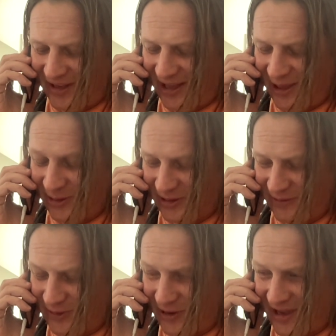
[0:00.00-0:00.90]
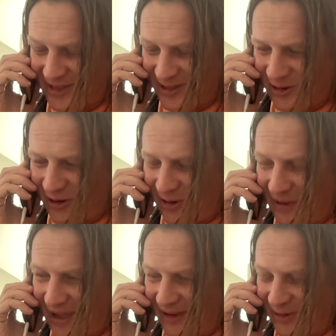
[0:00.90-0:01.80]
and I'll give you guys a call
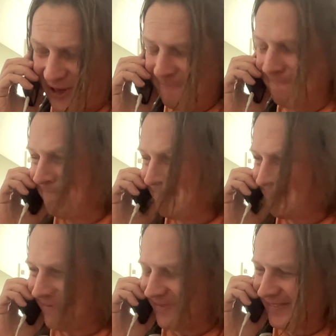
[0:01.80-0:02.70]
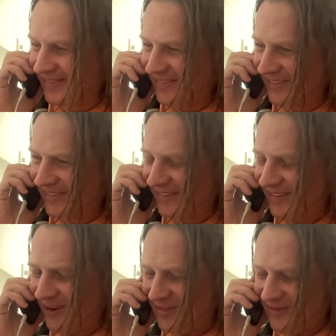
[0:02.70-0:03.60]
back, okay?
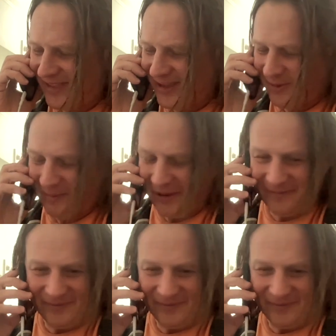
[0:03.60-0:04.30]
Okay, thank you. Bye bye.